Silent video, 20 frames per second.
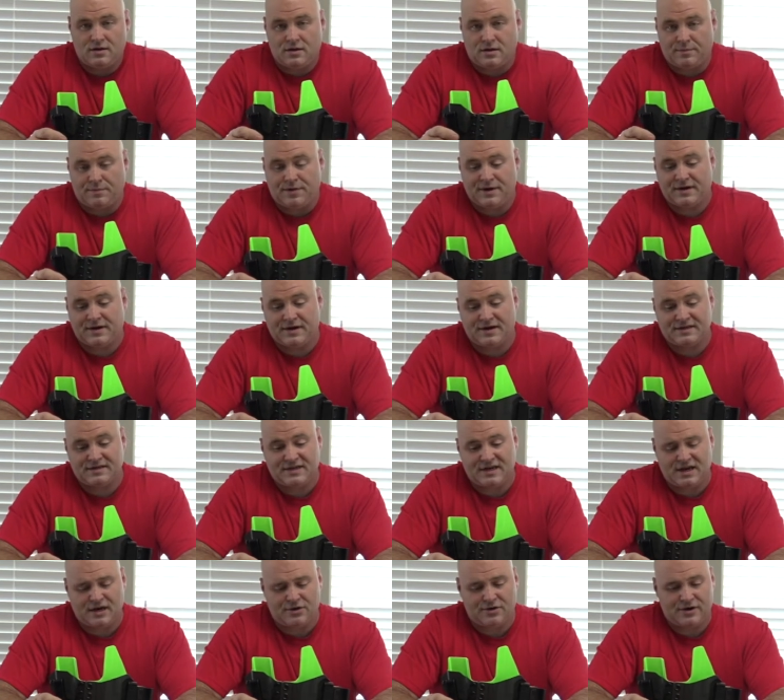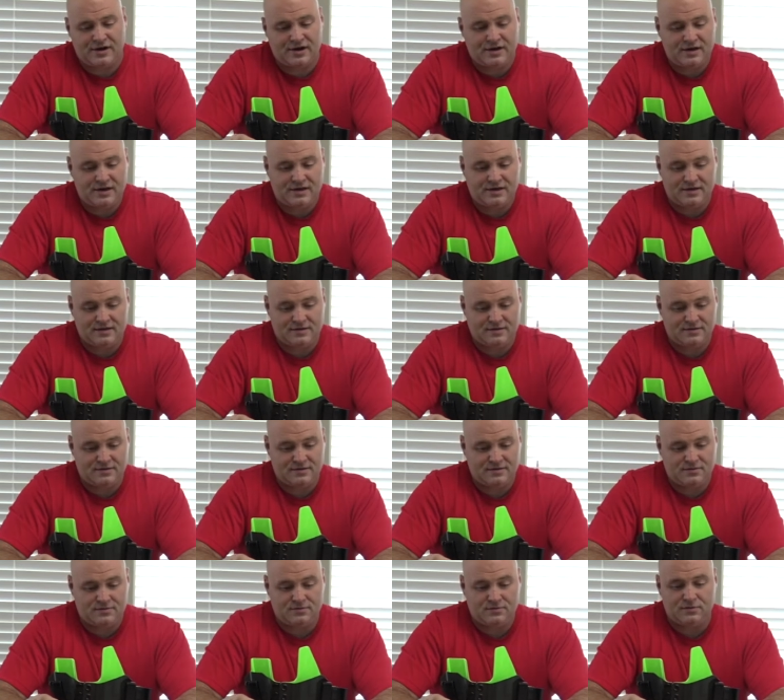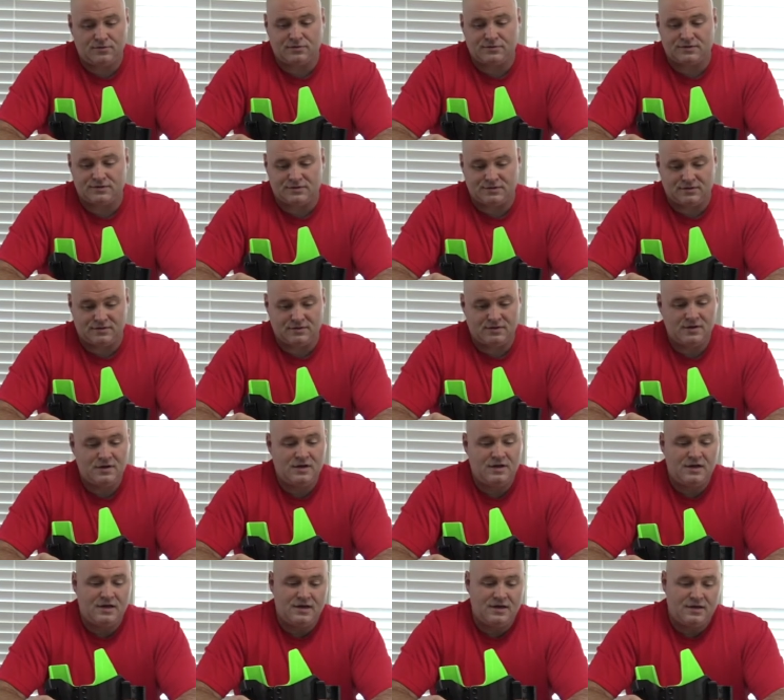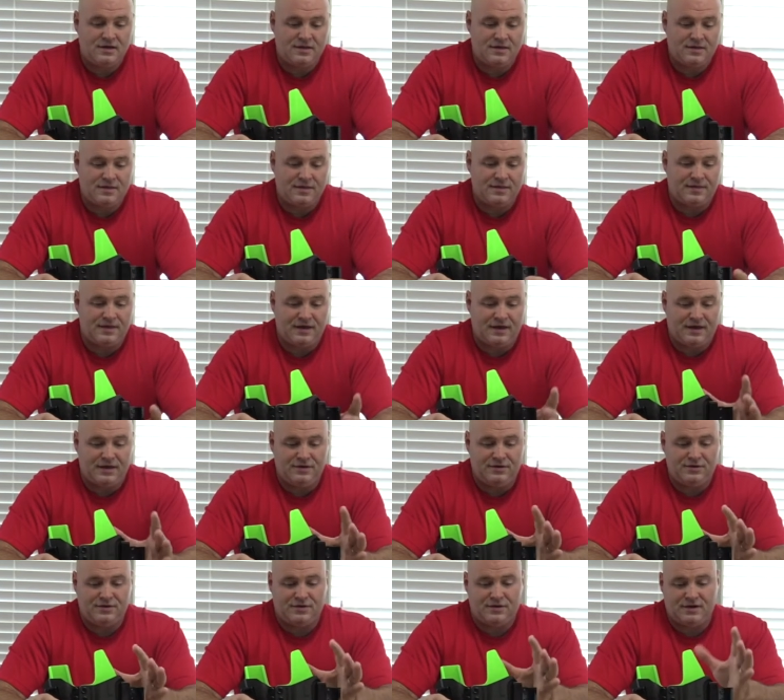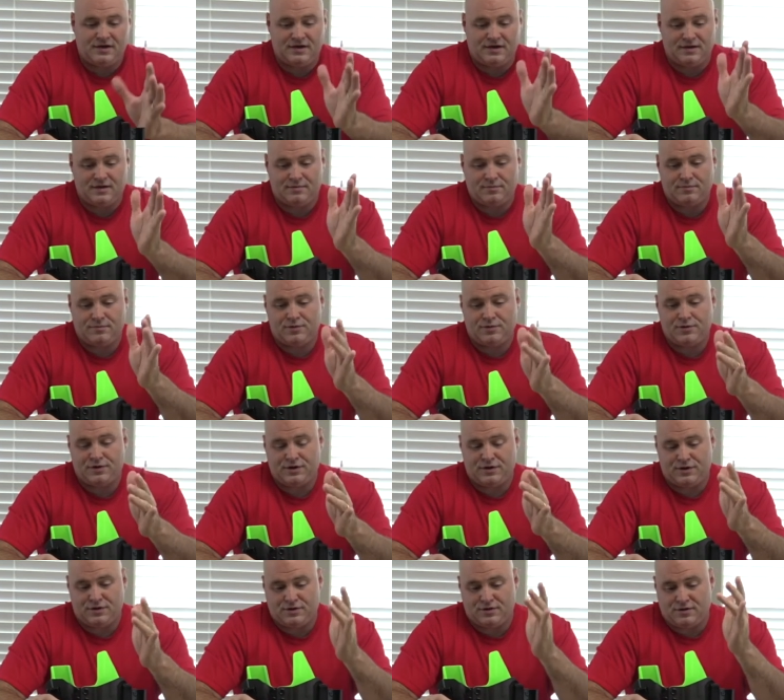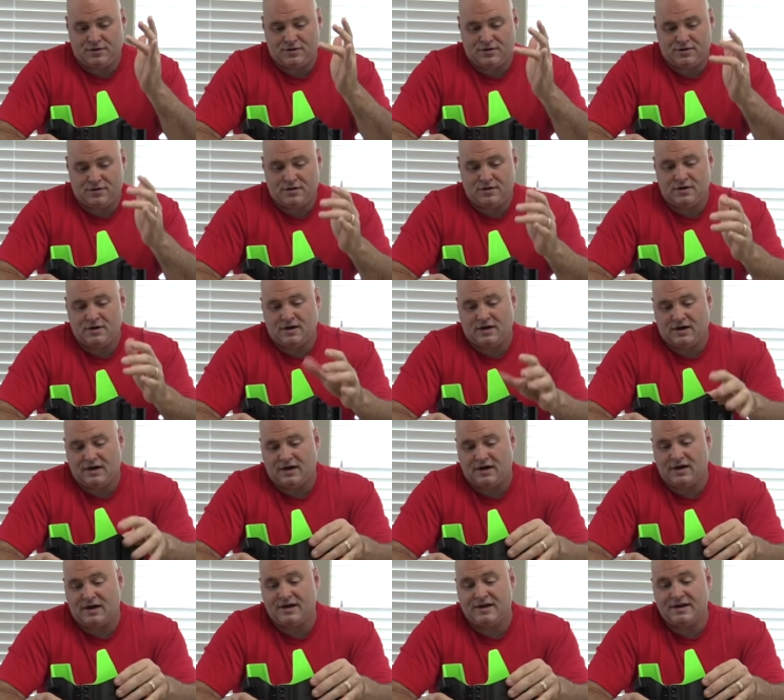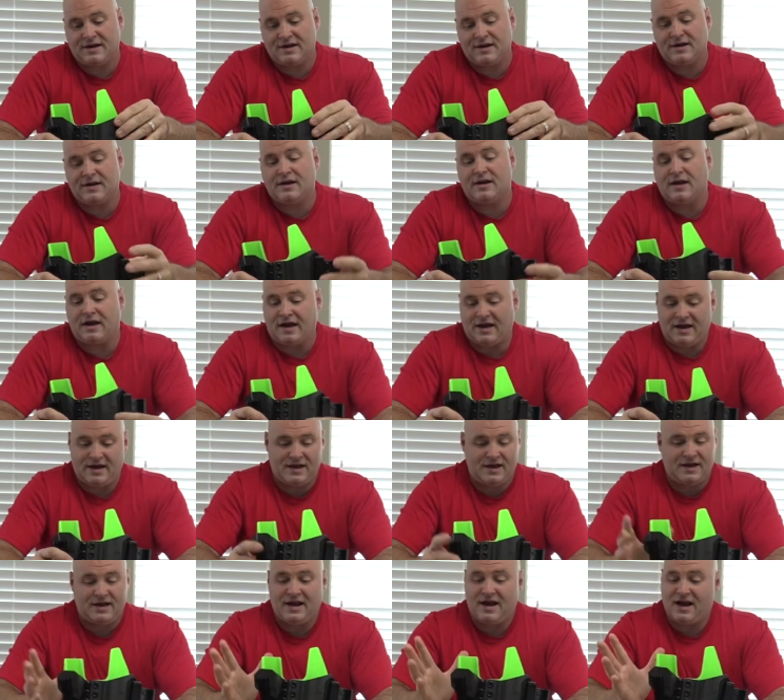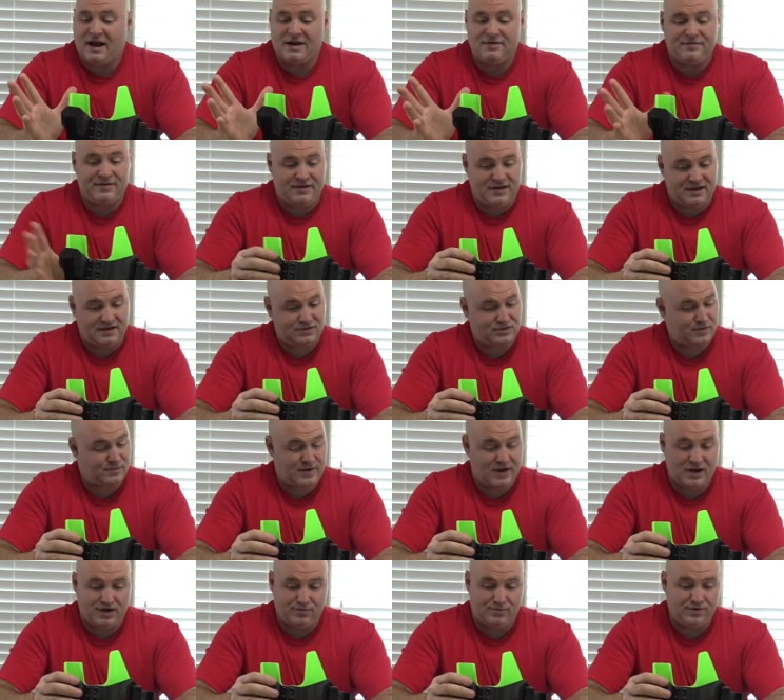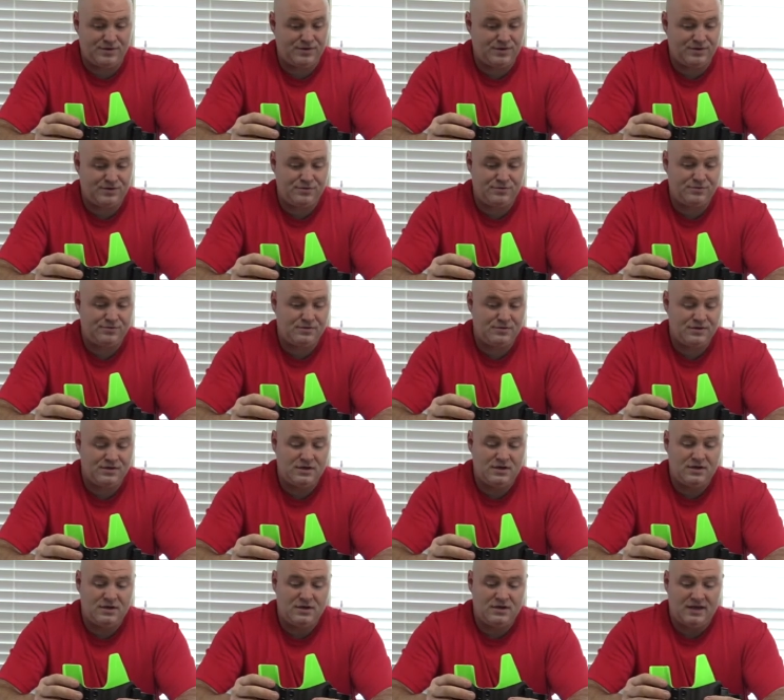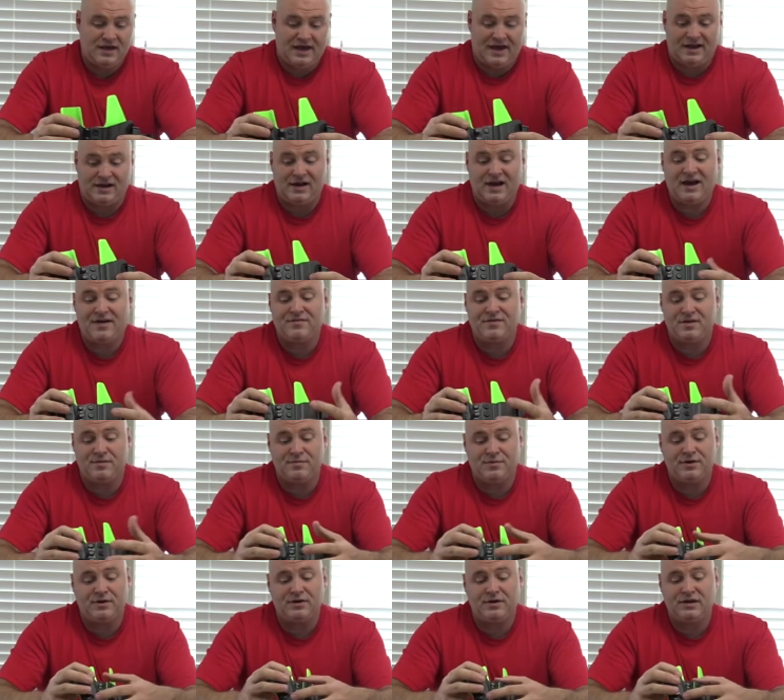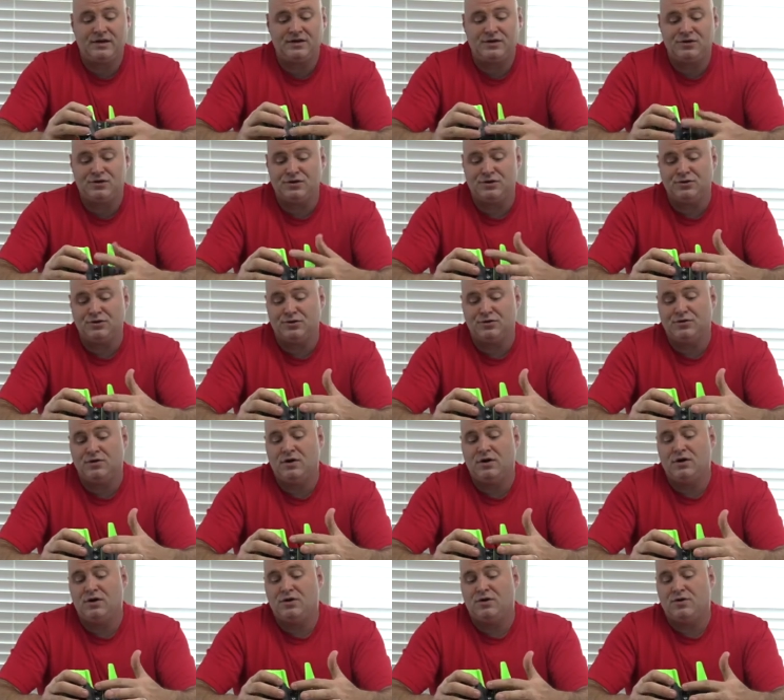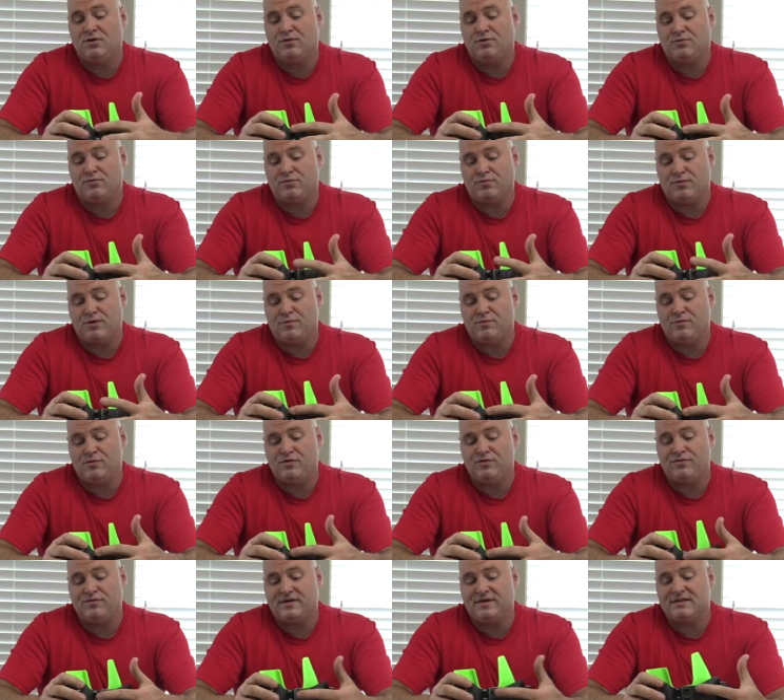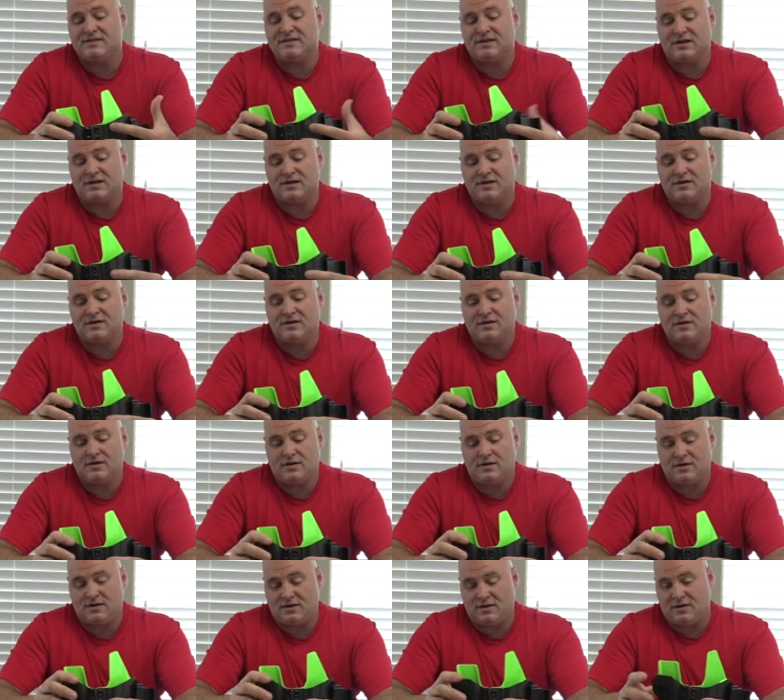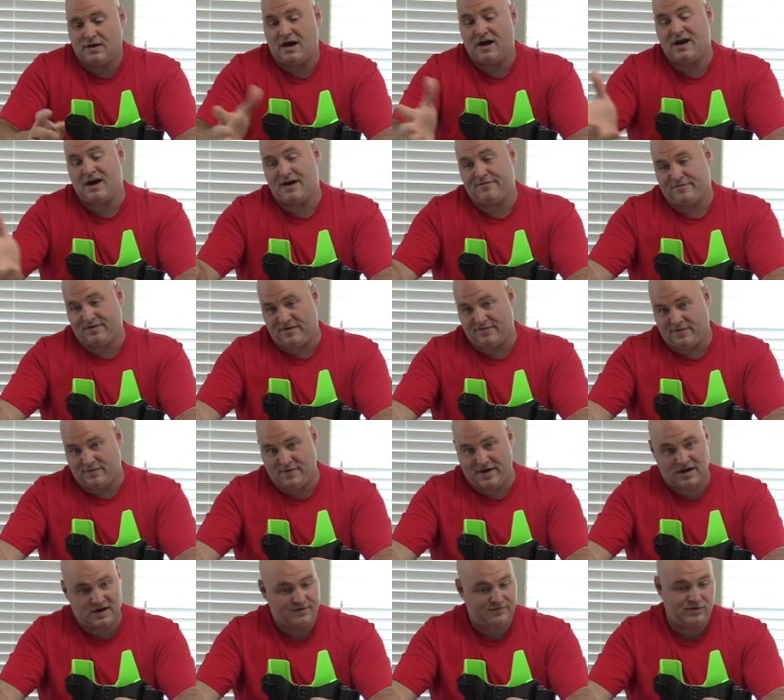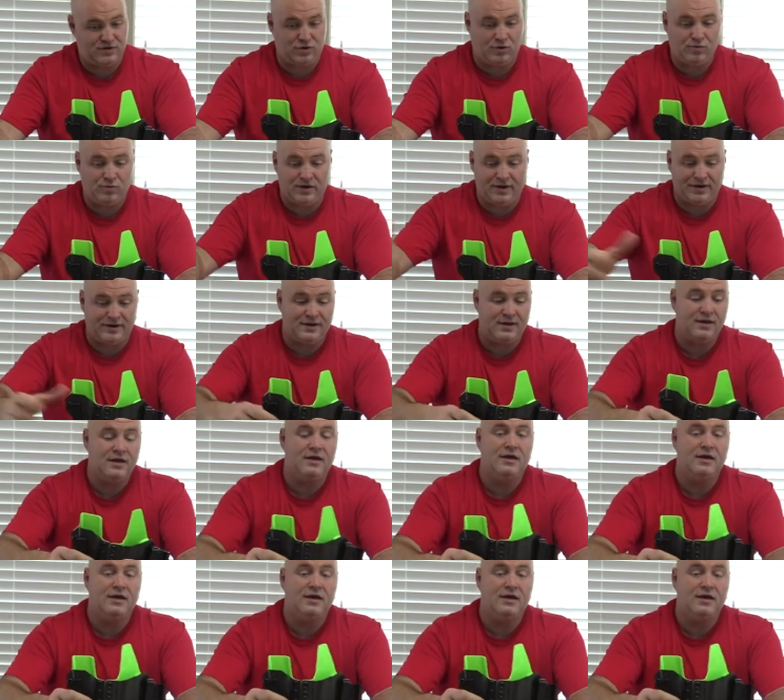appendix carry holster that you can put your gun in and have an extra mag with you and have the ability to remove this and not have to have the mag if you don't want,